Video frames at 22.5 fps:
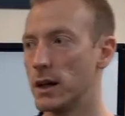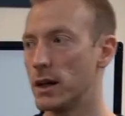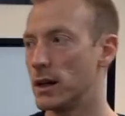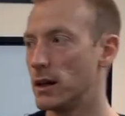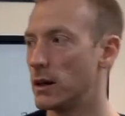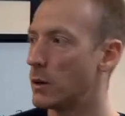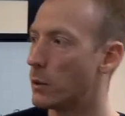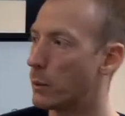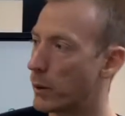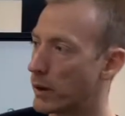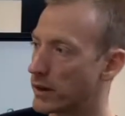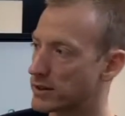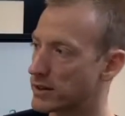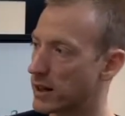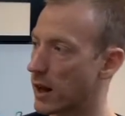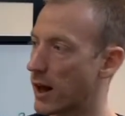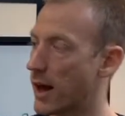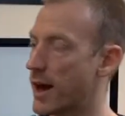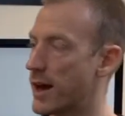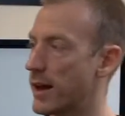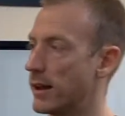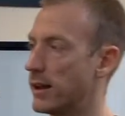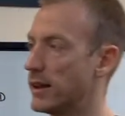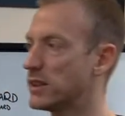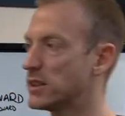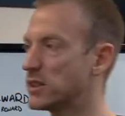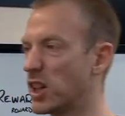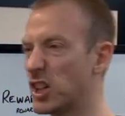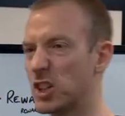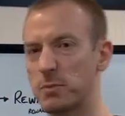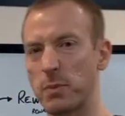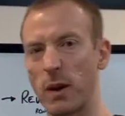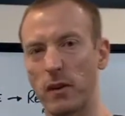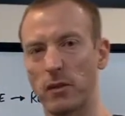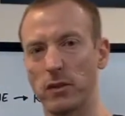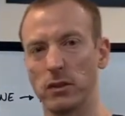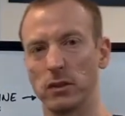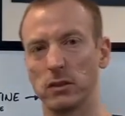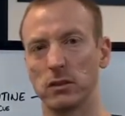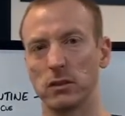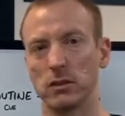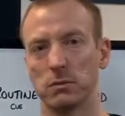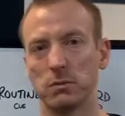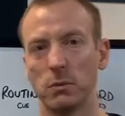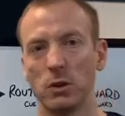We say like, hey, let's change breakfast,
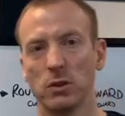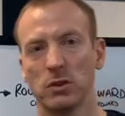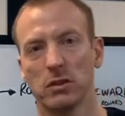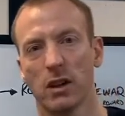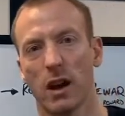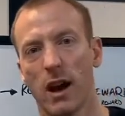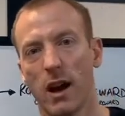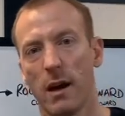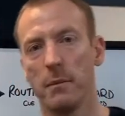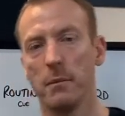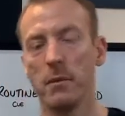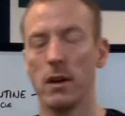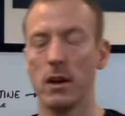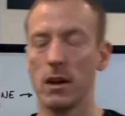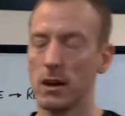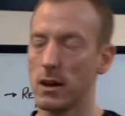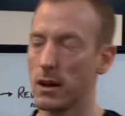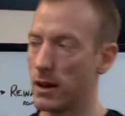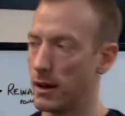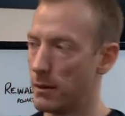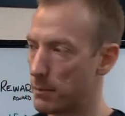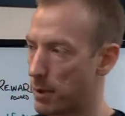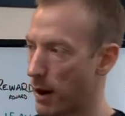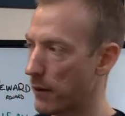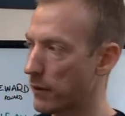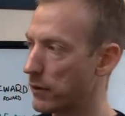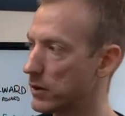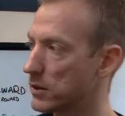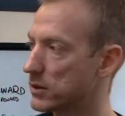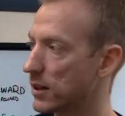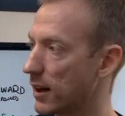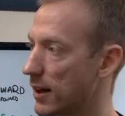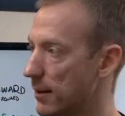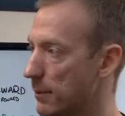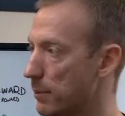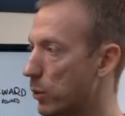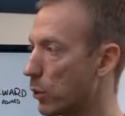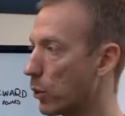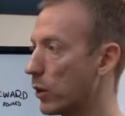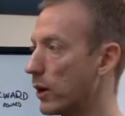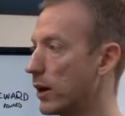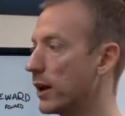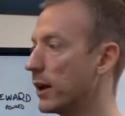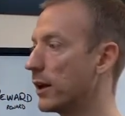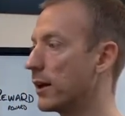because most of the time in breakfast I eat
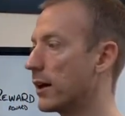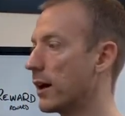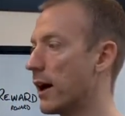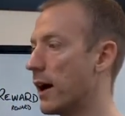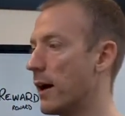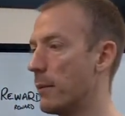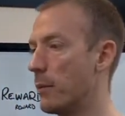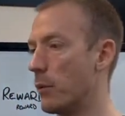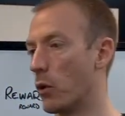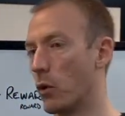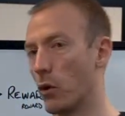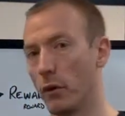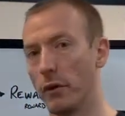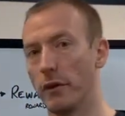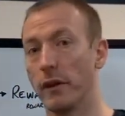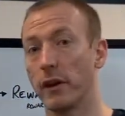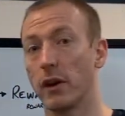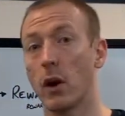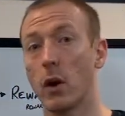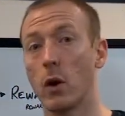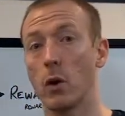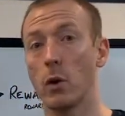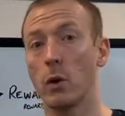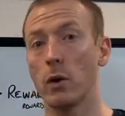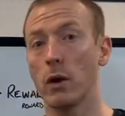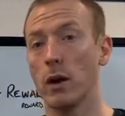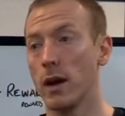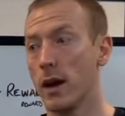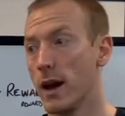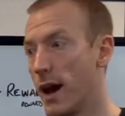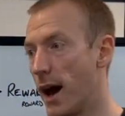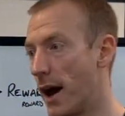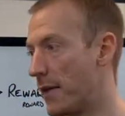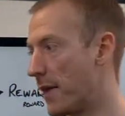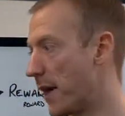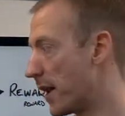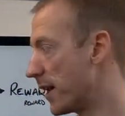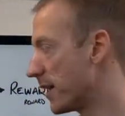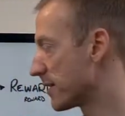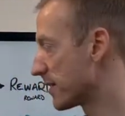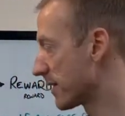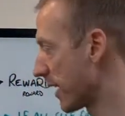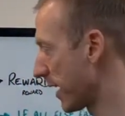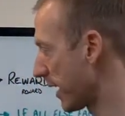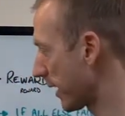poorly or on the go, and then
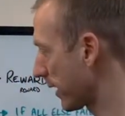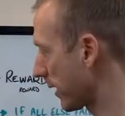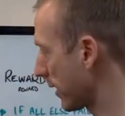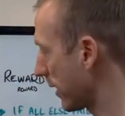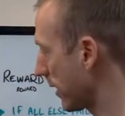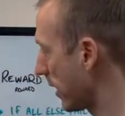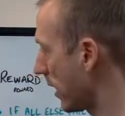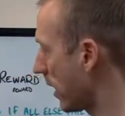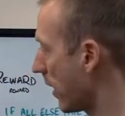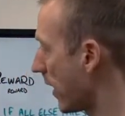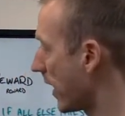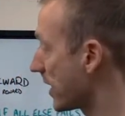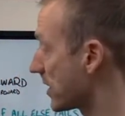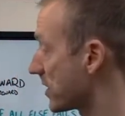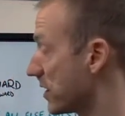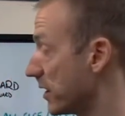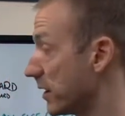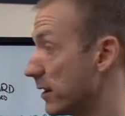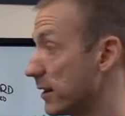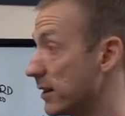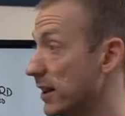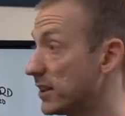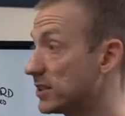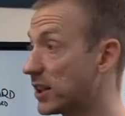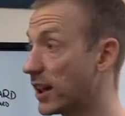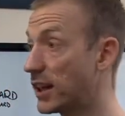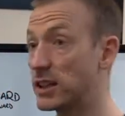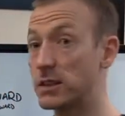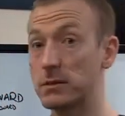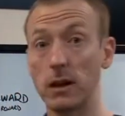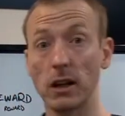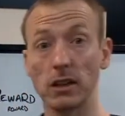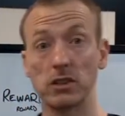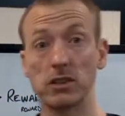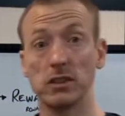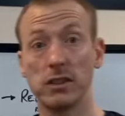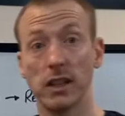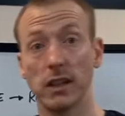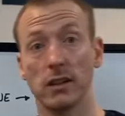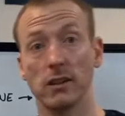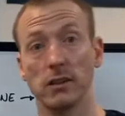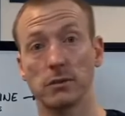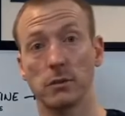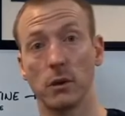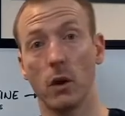it's like, oh, actually, let's change lunch and dinner
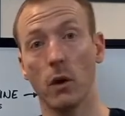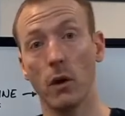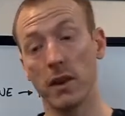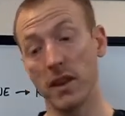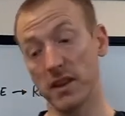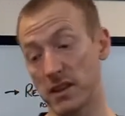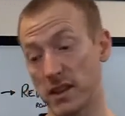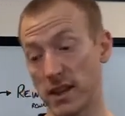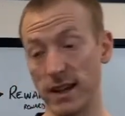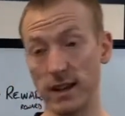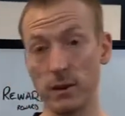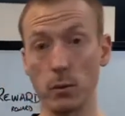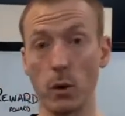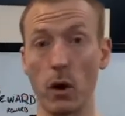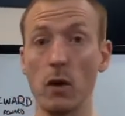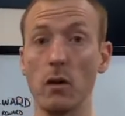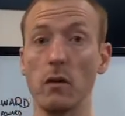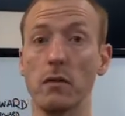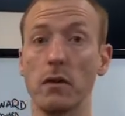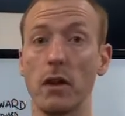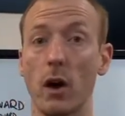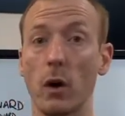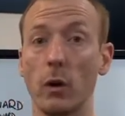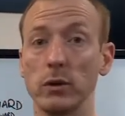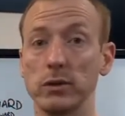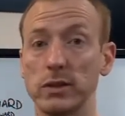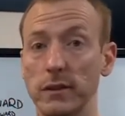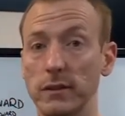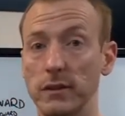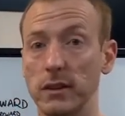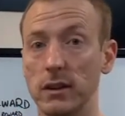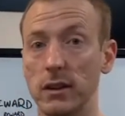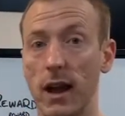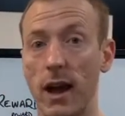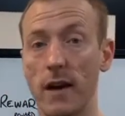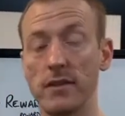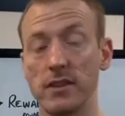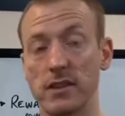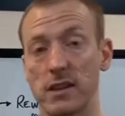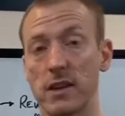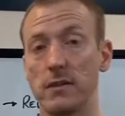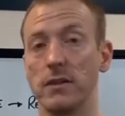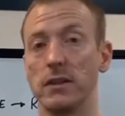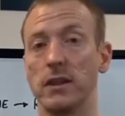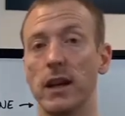as well, and let's eat well for whole
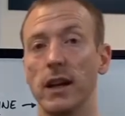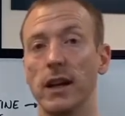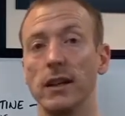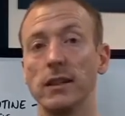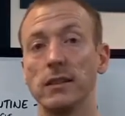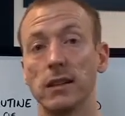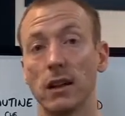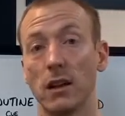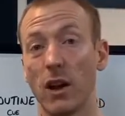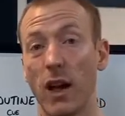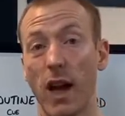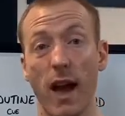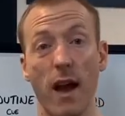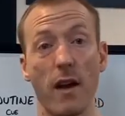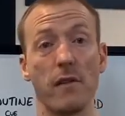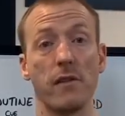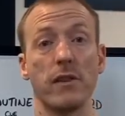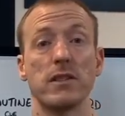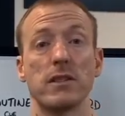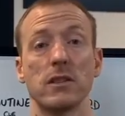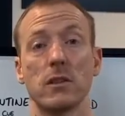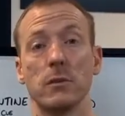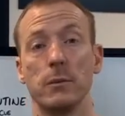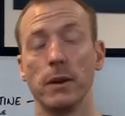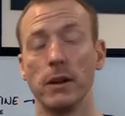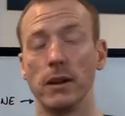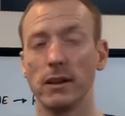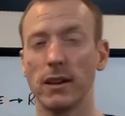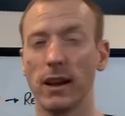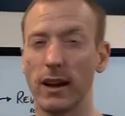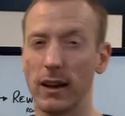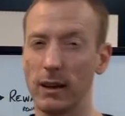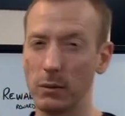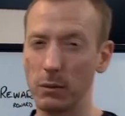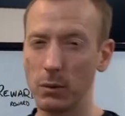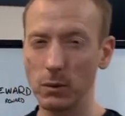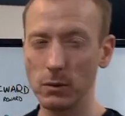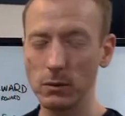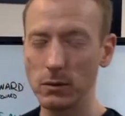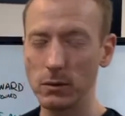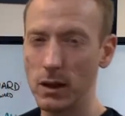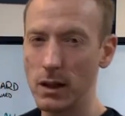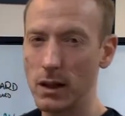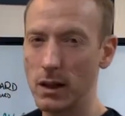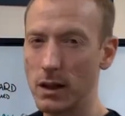7 days and every single meal a day. Well,
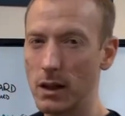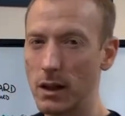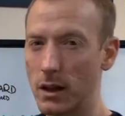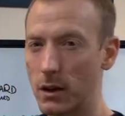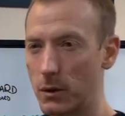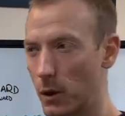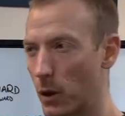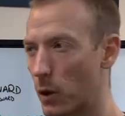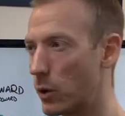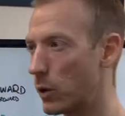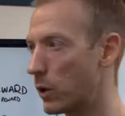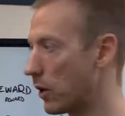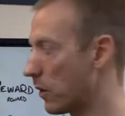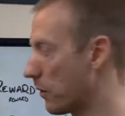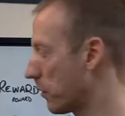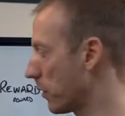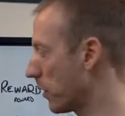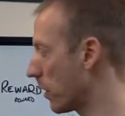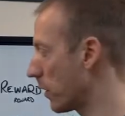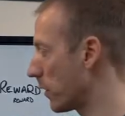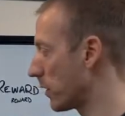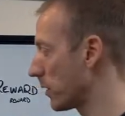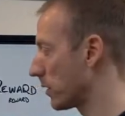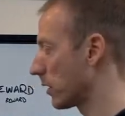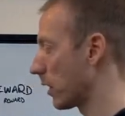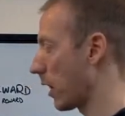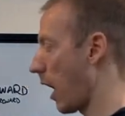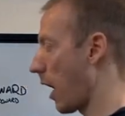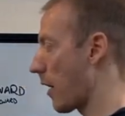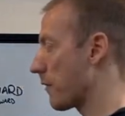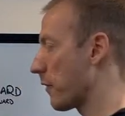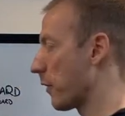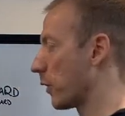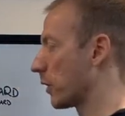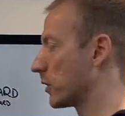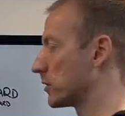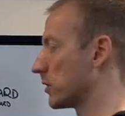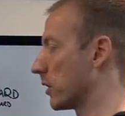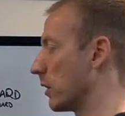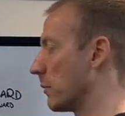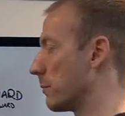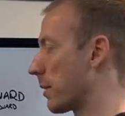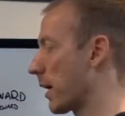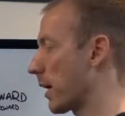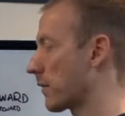no, if we only focus on the
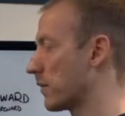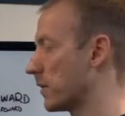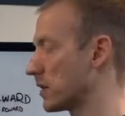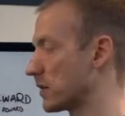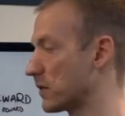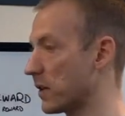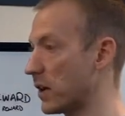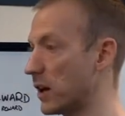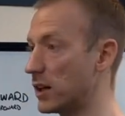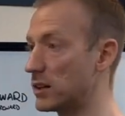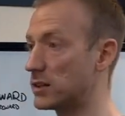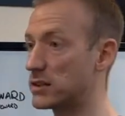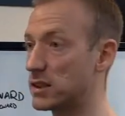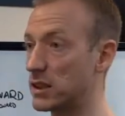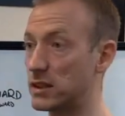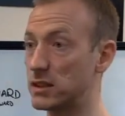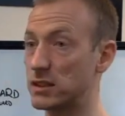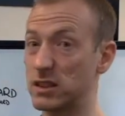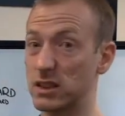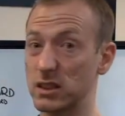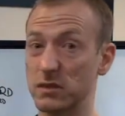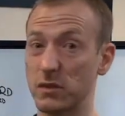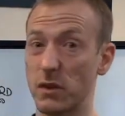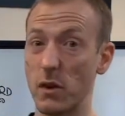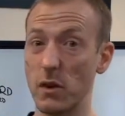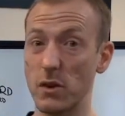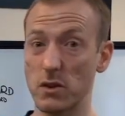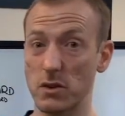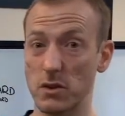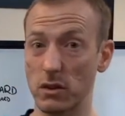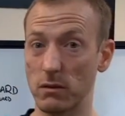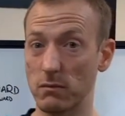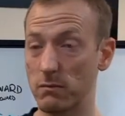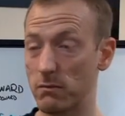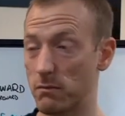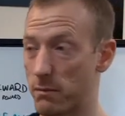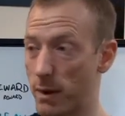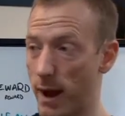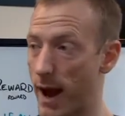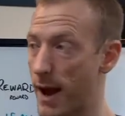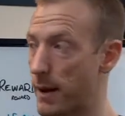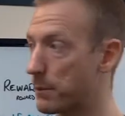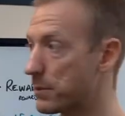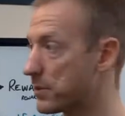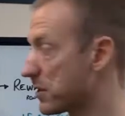breakfast first and just focus on
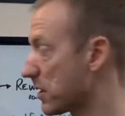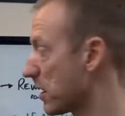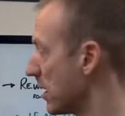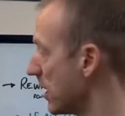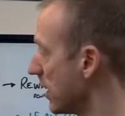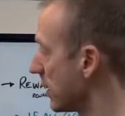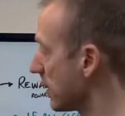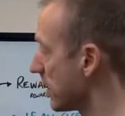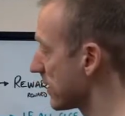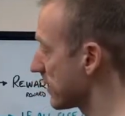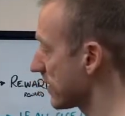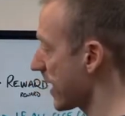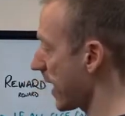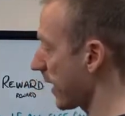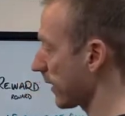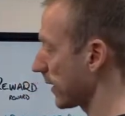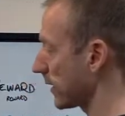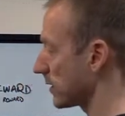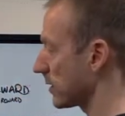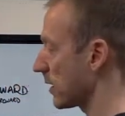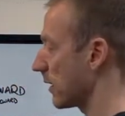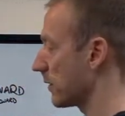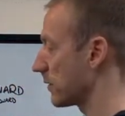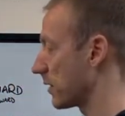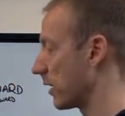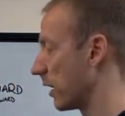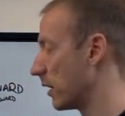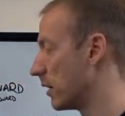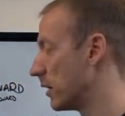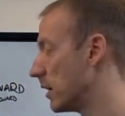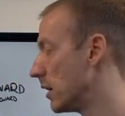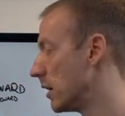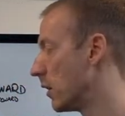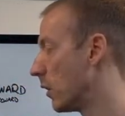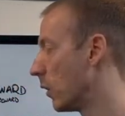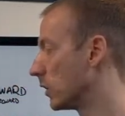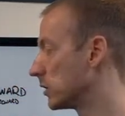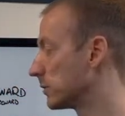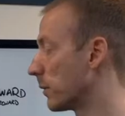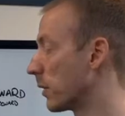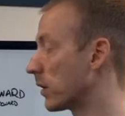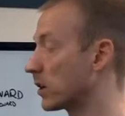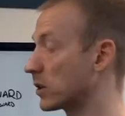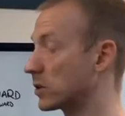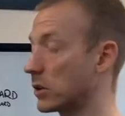perhaps the snack that's after,
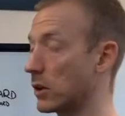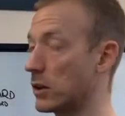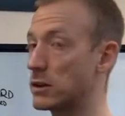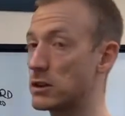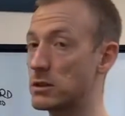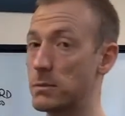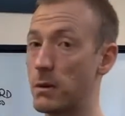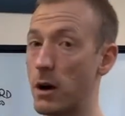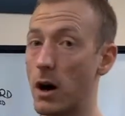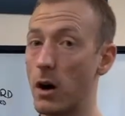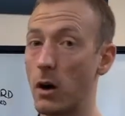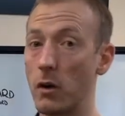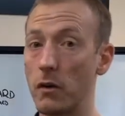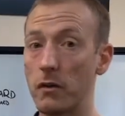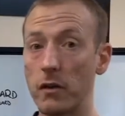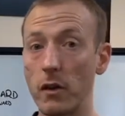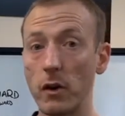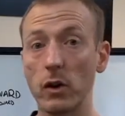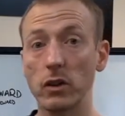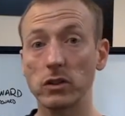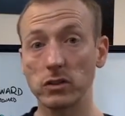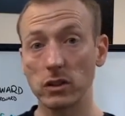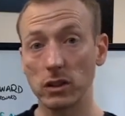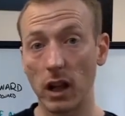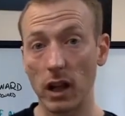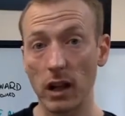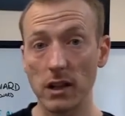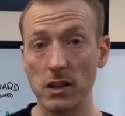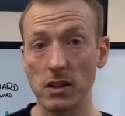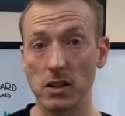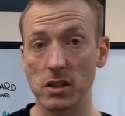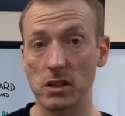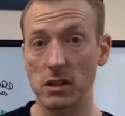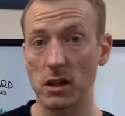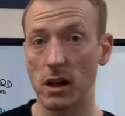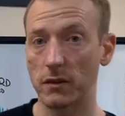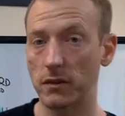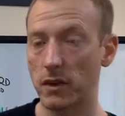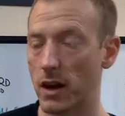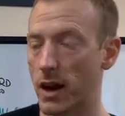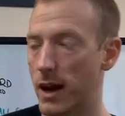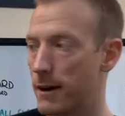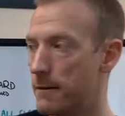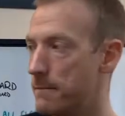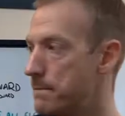or focus on the lunch that's after
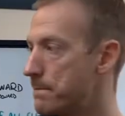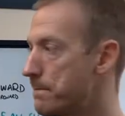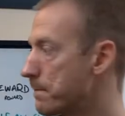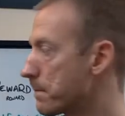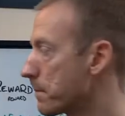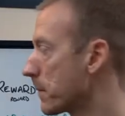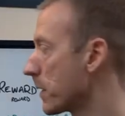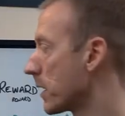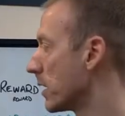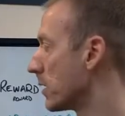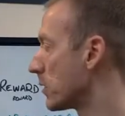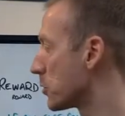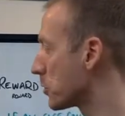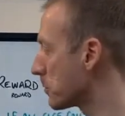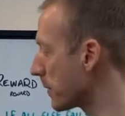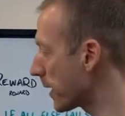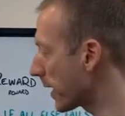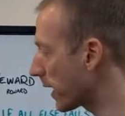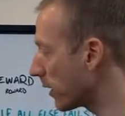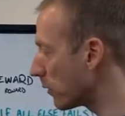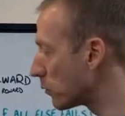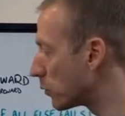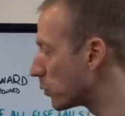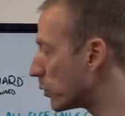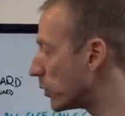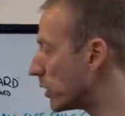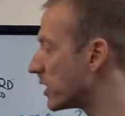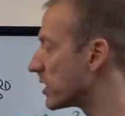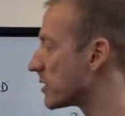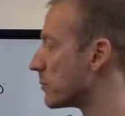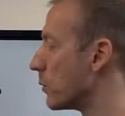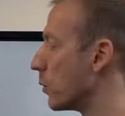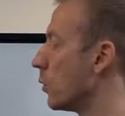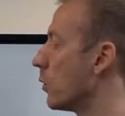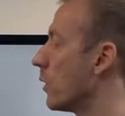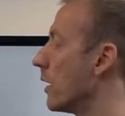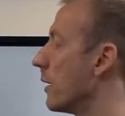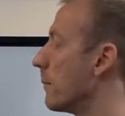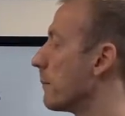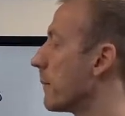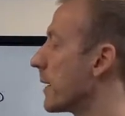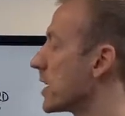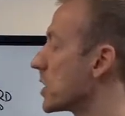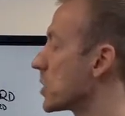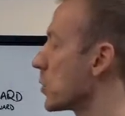that. Just make it really small and
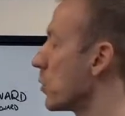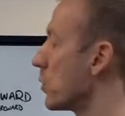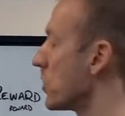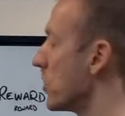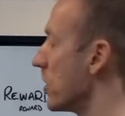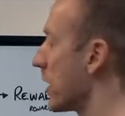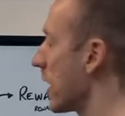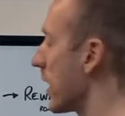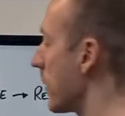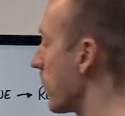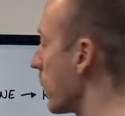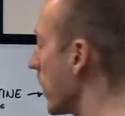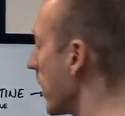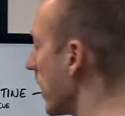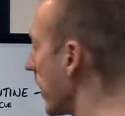make sure you keep winning.